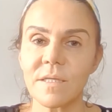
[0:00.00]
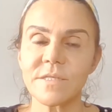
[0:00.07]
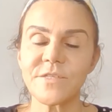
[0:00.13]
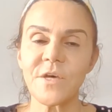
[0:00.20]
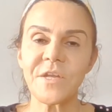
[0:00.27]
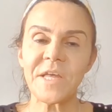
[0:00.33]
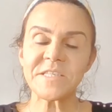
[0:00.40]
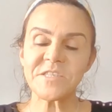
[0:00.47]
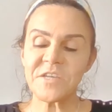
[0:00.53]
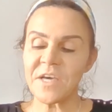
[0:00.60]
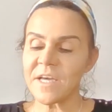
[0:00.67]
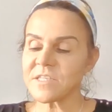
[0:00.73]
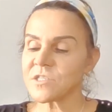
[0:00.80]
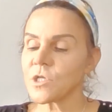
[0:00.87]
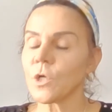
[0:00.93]
And as you
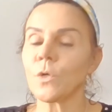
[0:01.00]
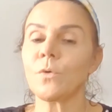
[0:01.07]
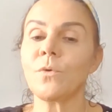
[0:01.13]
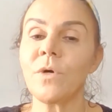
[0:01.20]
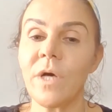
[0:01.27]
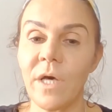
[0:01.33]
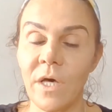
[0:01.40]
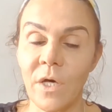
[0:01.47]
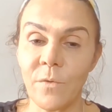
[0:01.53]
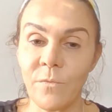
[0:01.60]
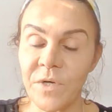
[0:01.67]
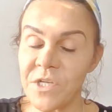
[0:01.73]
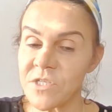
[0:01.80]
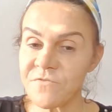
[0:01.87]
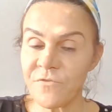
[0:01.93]
guys know,
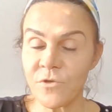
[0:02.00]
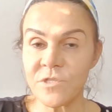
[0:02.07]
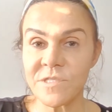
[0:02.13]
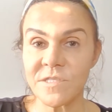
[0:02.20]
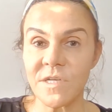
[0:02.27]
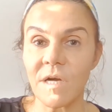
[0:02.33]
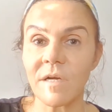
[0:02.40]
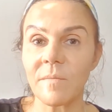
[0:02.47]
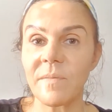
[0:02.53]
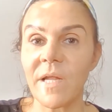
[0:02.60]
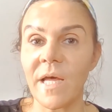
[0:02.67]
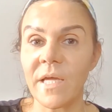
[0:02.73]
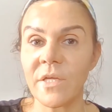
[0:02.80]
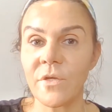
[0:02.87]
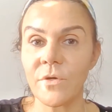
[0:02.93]
when you first start
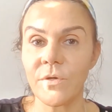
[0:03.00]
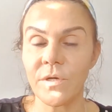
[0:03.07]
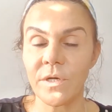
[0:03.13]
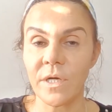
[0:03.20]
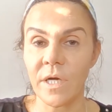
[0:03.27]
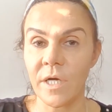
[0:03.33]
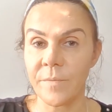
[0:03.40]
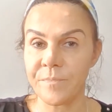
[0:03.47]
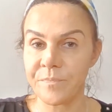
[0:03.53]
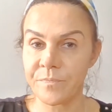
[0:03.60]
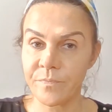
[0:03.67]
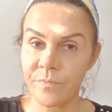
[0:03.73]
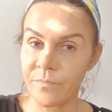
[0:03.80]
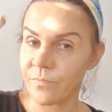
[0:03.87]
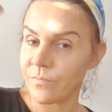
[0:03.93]
applying your
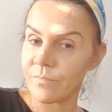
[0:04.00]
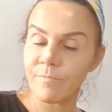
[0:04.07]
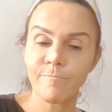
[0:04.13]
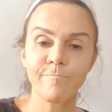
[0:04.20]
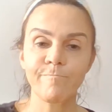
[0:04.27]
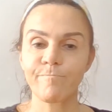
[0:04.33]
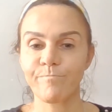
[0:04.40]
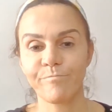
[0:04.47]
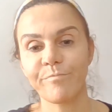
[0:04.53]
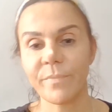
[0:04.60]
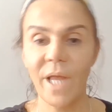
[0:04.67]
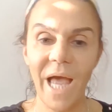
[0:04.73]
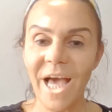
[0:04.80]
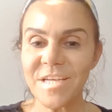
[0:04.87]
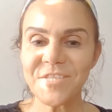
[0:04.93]

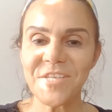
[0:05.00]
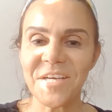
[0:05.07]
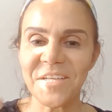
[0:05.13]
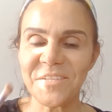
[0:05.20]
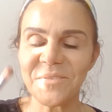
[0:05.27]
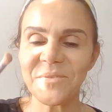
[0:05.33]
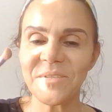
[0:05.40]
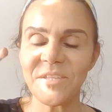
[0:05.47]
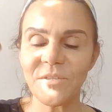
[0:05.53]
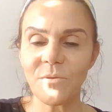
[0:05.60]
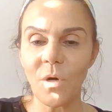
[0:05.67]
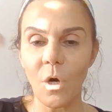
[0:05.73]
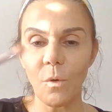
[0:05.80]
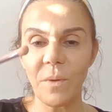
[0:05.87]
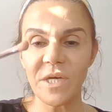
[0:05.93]
eyeshadow, you
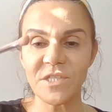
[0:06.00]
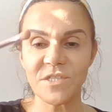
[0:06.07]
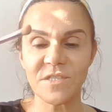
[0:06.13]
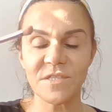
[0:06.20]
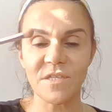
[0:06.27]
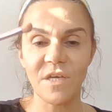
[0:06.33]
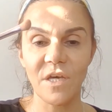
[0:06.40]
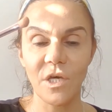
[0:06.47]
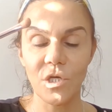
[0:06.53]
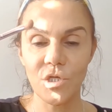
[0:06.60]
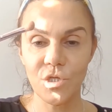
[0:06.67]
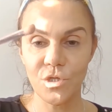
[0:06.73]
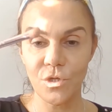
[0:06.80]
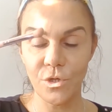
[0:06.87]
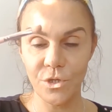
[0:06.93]
always
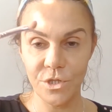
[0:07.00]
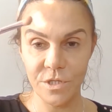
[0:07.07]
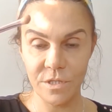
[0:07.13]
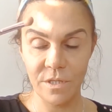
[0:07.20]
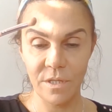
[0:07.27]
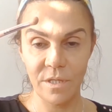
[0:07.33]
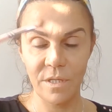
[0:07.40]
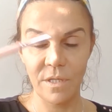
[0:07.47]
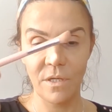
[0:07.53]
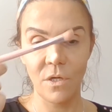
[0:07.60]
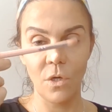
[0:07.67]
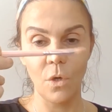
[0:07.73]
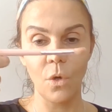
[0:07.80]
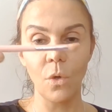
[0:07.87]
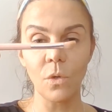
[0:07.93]
should
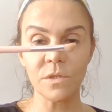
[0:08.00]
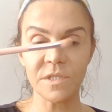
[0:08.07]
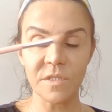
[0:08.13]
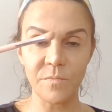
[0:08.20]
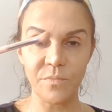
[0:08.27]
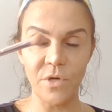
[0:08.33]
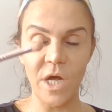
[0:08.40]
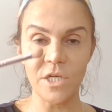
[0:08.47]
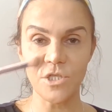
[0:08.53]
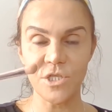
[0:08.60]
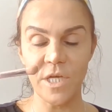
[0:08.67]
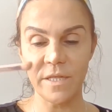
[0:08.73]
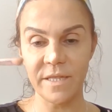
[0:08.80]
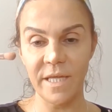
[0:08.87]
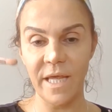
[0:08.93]
hold the brush
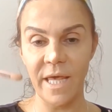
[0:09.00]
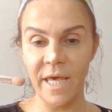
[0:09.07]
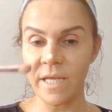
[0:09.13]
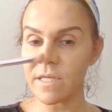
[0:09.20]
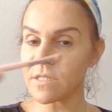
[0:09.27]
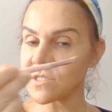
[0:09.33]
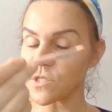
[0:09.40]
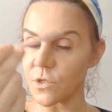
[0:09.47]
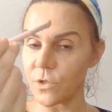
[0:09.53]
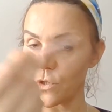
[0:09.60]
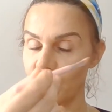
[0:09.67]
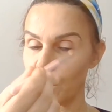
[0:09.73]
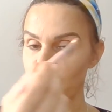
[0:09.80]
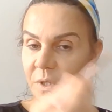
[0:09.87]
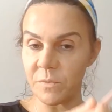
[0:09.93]
at the end, so you
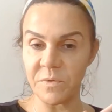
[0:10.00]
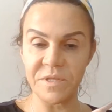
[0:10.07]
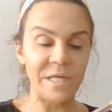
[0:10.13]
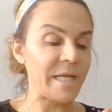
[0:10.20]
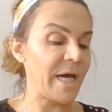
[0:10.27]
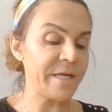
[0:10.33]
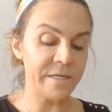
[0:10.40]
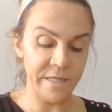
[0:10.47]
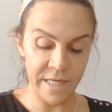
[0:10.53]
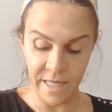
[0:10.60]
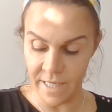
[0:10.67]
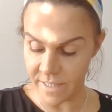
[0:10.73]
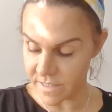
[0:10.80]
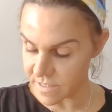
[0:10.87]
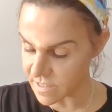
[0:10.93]
go in with a lighter
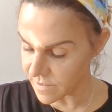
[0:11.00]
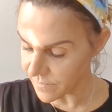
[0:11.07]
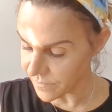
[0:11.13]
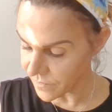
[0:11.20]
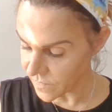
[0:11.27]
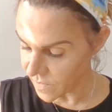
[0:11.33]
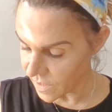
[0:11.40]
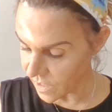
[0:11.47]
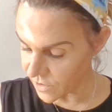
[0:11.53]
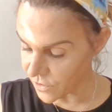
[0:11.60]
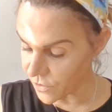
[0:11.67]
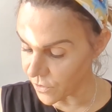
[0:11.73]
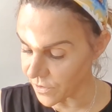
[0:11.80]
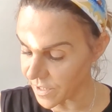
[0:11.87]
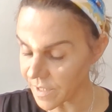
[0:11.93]
hand and you
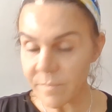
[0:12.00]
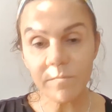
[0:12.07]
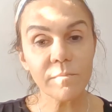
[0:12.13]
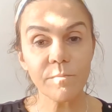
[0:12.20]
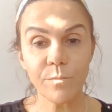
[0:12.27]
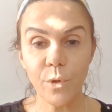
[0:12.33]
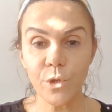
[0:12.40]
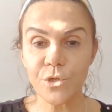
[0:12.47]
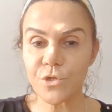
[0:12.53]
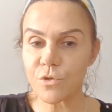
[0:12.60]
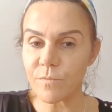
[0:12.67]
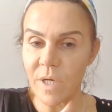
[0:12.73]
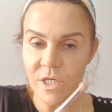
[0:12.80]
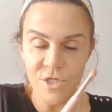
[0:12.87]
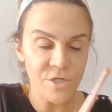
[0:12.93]
don't put too
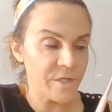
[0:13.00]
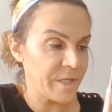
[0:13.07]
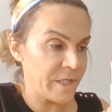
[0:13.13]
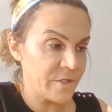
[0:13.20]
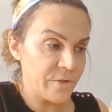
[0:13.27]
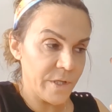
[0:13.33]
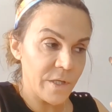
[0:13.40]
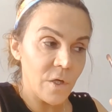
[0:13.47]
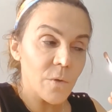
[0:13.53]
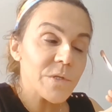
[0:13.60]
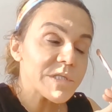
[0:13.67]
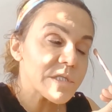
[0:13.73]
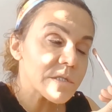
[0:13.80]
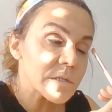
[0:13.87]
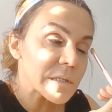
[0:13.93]
much on it. You can
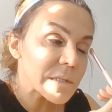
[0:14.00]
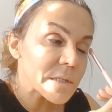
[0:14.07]
always